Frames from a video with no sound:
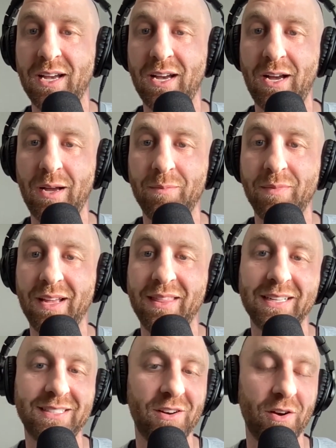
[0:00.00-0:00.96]

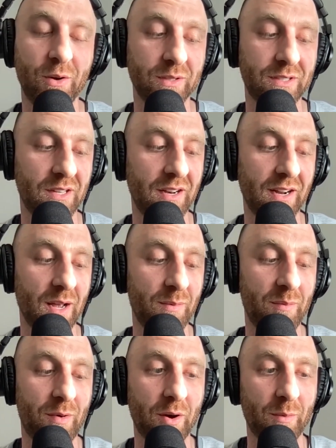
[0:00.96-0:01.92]
and that's in our newest clinic
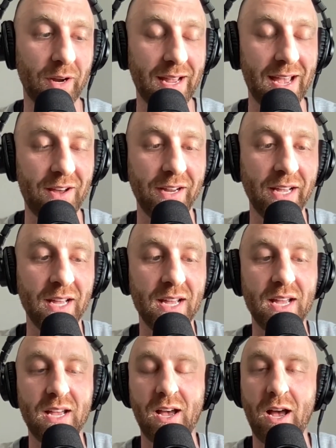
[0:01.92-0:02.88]
up in Baltimore County,
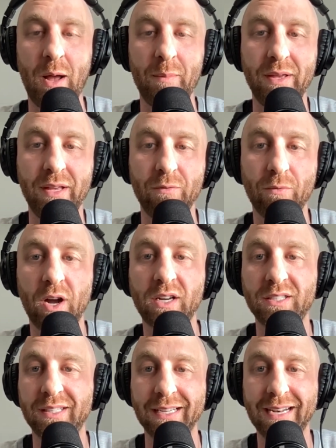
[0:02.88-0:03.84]
in
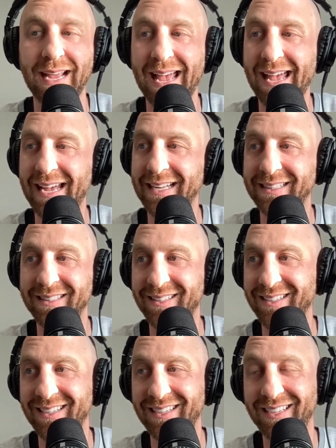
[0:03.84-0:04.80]
Ruxton,
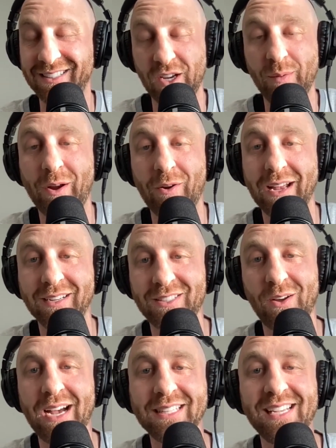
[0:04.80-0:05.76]
and it's going to be great.
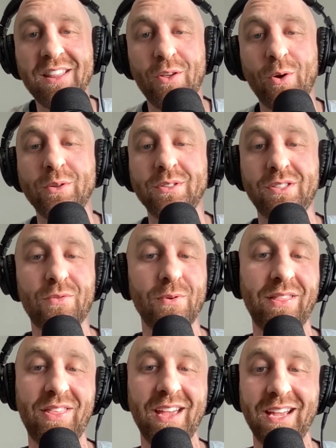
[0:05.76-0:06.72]
So I'd say those
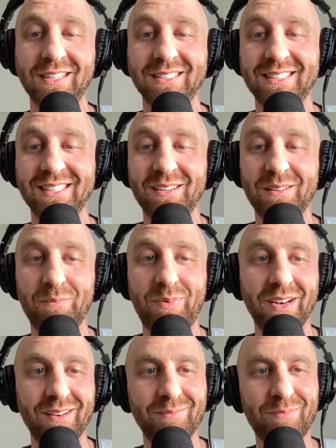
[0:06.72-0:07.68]
three things,
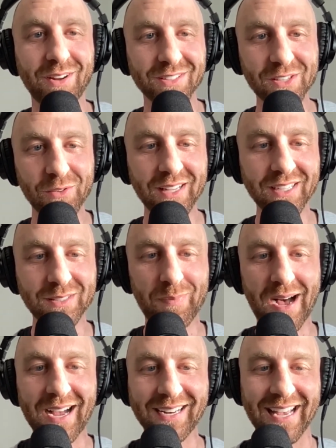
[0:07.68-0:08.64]
but also this
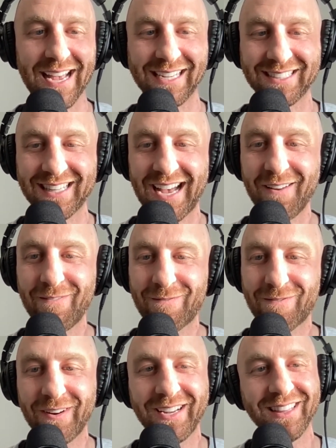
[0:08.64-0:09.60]
podcast. I
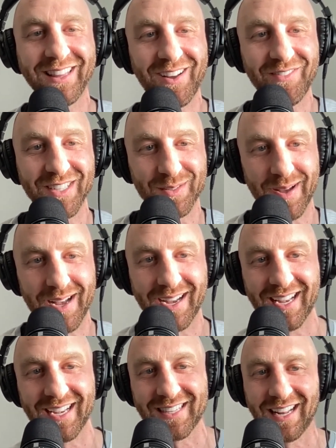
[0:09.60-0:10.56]
freaking love this
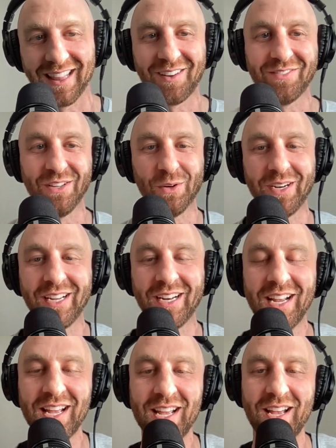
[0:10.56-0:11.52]
podcast, and I love doing
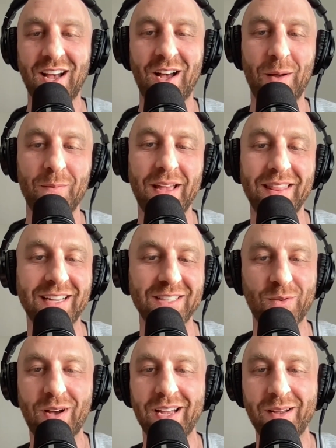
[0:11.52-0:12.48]
it, and
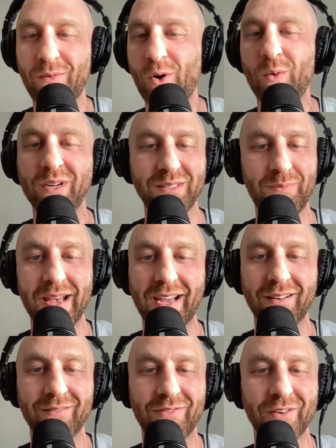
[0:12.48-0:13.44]
that's why I'm always
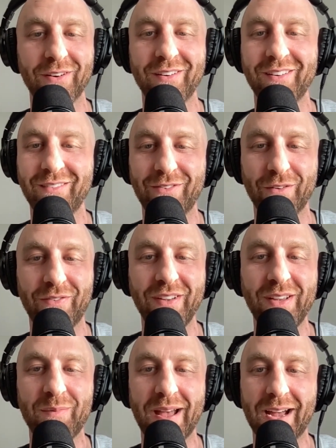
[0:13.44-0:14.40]
begging for
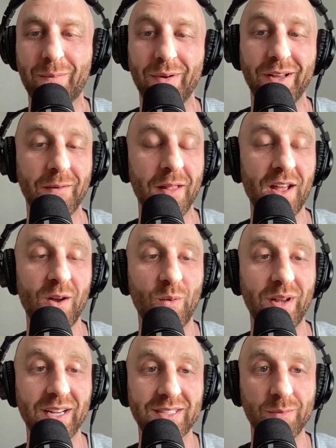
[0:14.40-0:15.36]
feedback. But
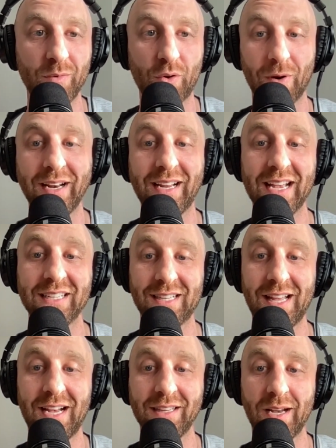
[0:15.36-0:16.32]
we got some great
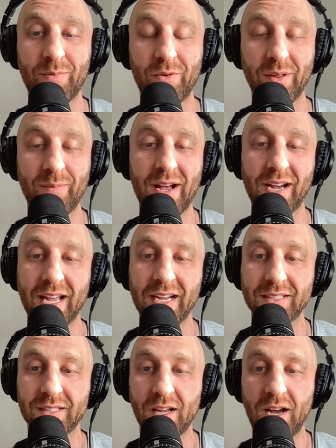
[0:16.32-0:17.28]
guests lined up on the
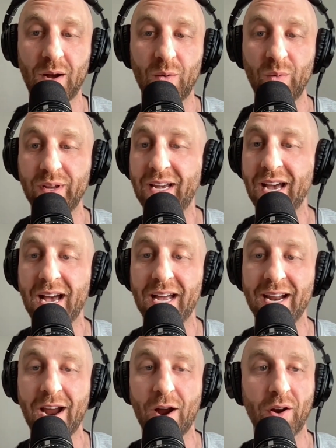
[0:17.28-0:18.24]
podcast. We
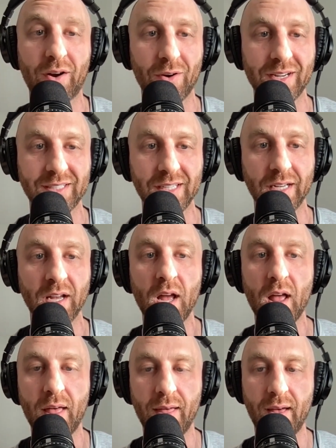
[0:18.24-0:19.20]
got Eric Cressy,
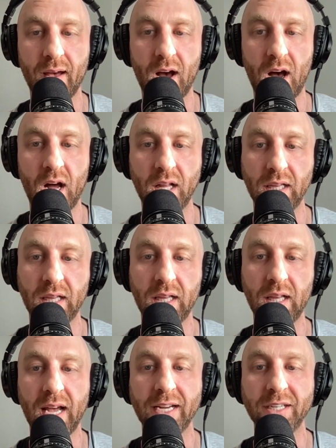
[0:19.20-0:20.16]
a
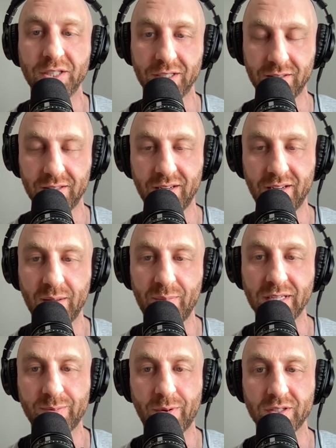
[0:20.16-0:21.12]
legend in
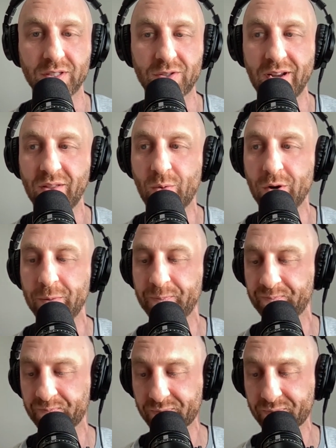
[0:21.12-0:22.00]
the baseball strength world,